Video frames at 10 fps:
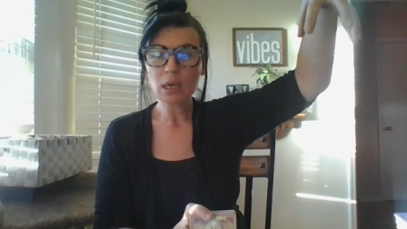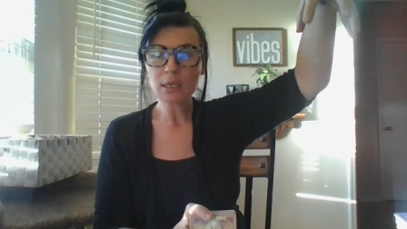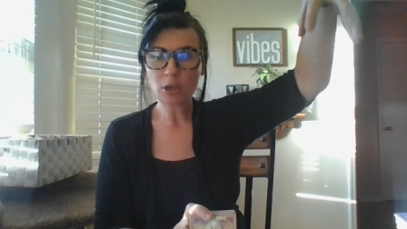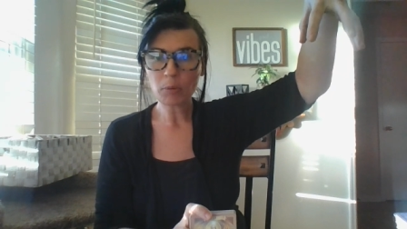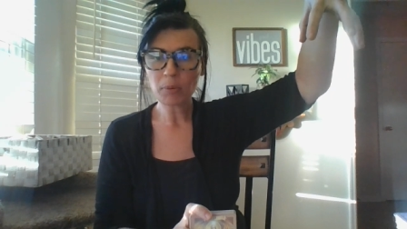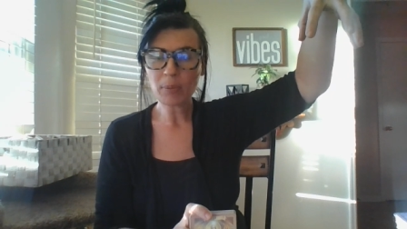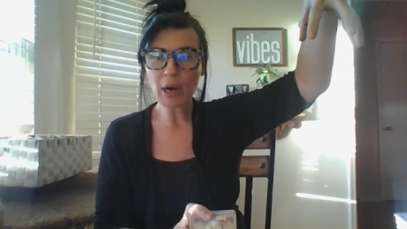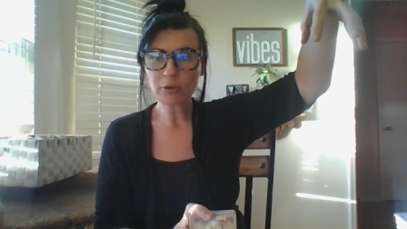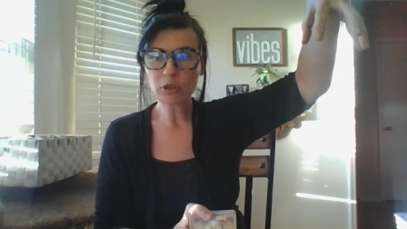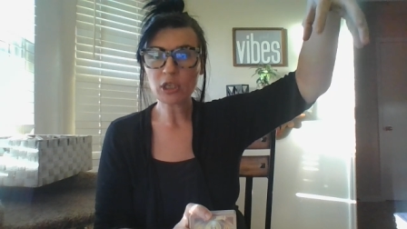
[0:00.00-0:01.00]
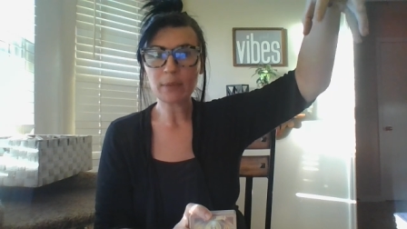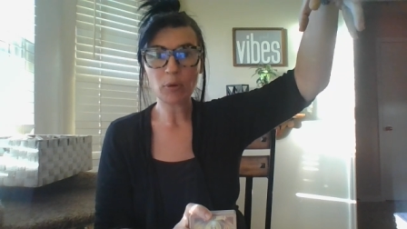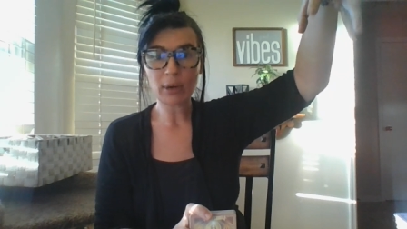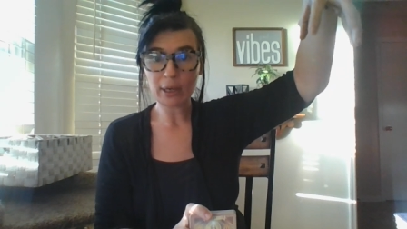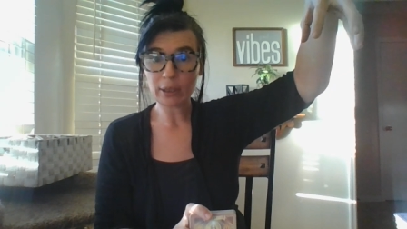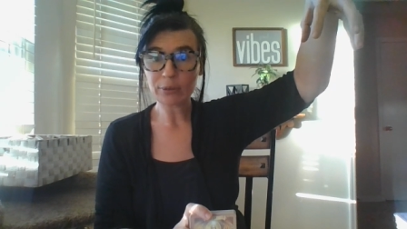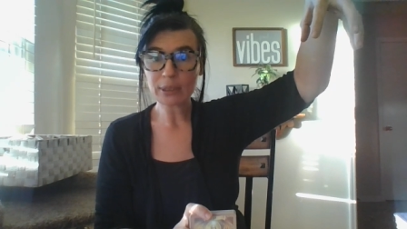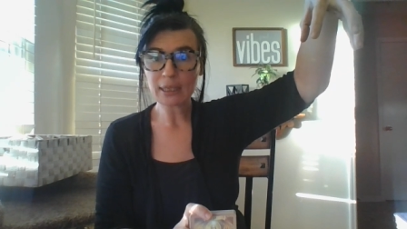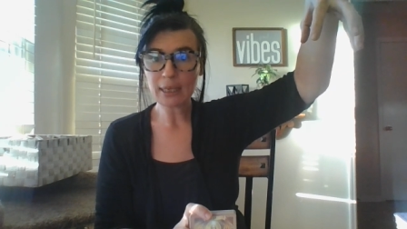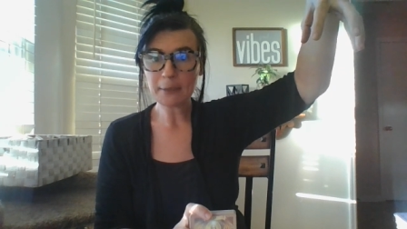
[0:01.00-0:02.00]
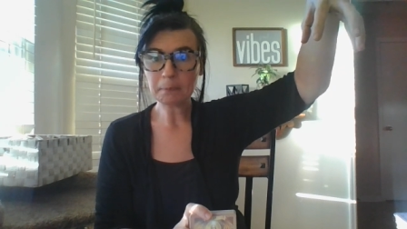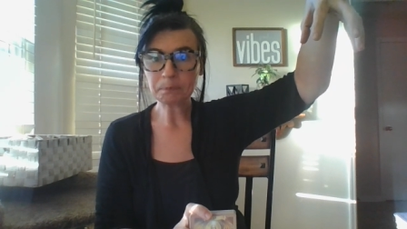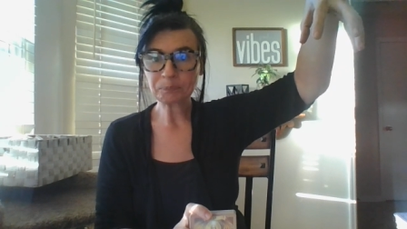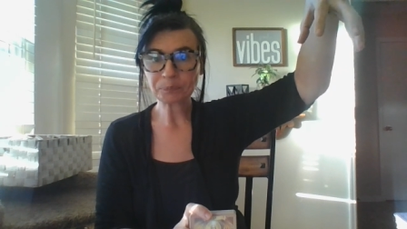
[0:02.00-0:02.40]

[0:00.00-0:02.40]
sole proprietorship or LLC,